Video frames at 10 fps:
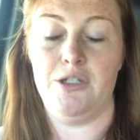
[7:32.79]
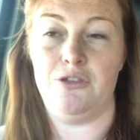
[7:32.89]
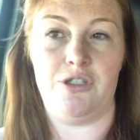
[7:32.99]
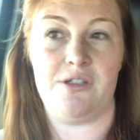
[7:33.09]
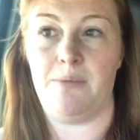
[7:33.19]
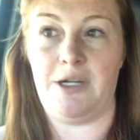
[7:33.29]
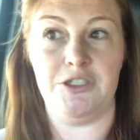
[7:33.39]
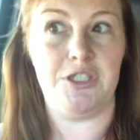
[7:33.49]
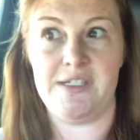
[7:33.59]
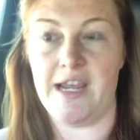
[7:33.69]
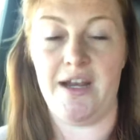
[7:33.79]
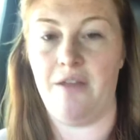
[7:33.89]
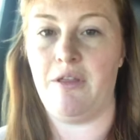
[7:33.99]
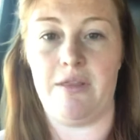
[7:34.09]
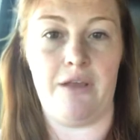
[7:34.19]
just a bunch of
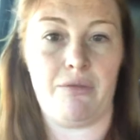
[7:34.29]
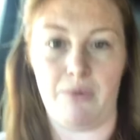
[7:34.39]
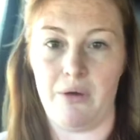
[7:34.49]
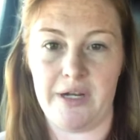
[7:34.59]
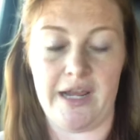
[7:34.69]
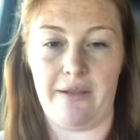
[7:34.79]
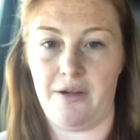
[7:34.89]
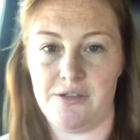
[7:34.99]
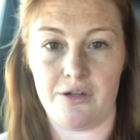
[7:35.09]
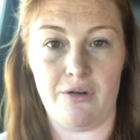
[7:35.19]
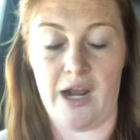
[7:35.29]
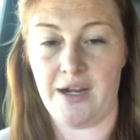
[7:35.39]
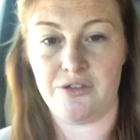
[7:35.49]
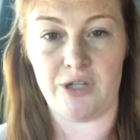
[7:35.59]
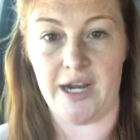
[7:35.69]
data that they throw together to
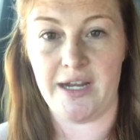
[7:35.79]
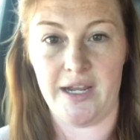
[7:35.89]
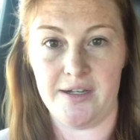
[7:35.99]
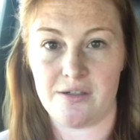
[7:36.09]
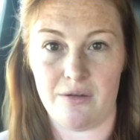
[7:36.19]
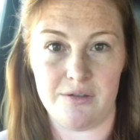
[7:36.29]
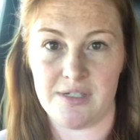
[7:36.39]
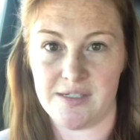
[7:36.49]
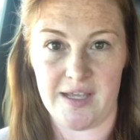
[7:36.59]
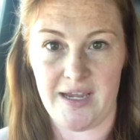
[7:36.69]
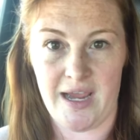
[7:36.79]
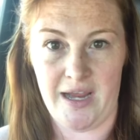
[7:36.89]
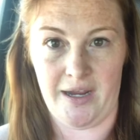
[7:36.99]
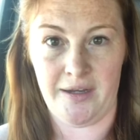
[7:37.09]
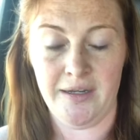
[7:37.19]
try to get as close as they
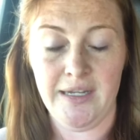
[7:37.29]
can.